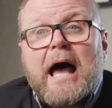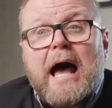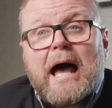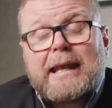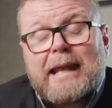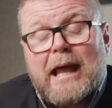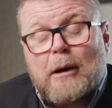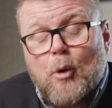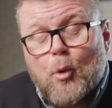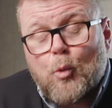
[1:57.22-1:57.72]

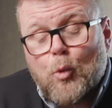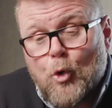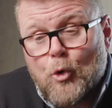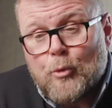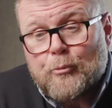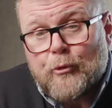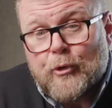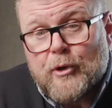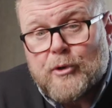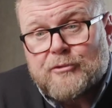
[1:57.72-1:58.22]
Now, a
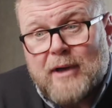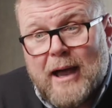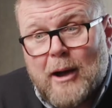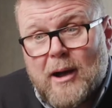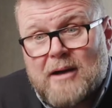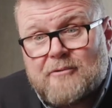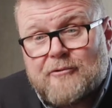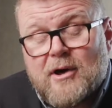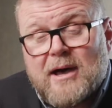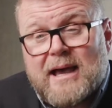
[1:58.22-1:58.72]
warm roof,
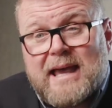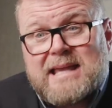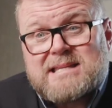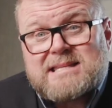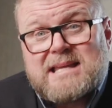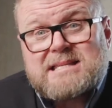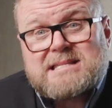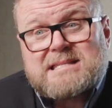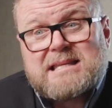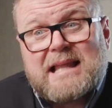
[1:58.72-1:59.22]
however, is
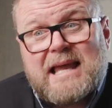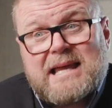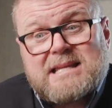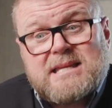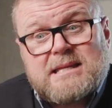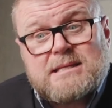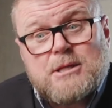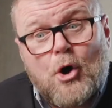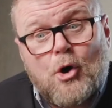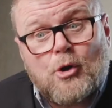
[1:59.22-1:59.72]

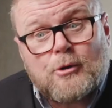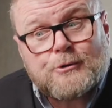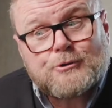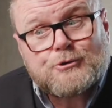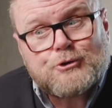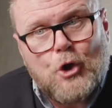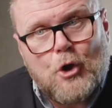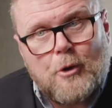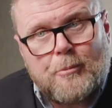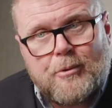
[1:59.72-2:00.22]
insulated on
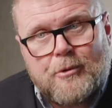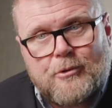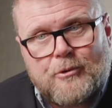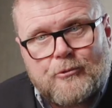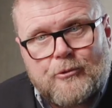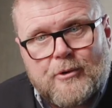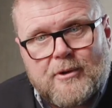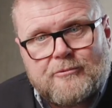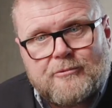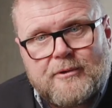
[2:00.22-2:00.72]
top of the
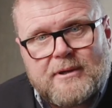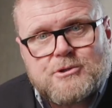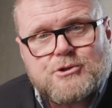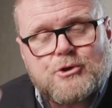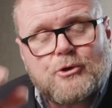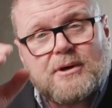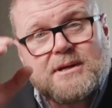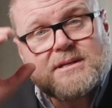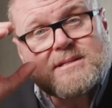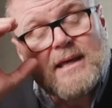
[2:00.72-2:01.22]
roofing
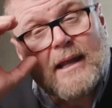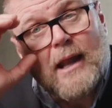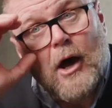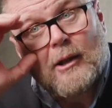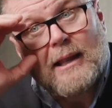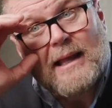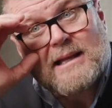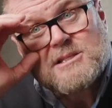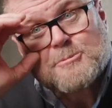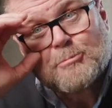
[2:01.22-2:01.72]
joist, and
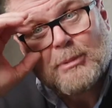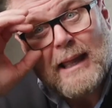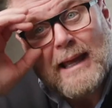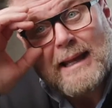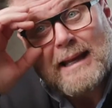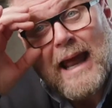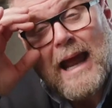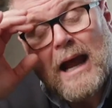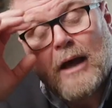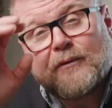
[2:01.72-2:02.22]
I'll
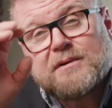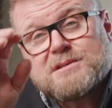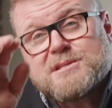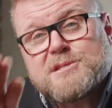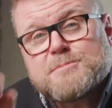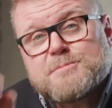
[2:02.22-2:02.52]
explain how this is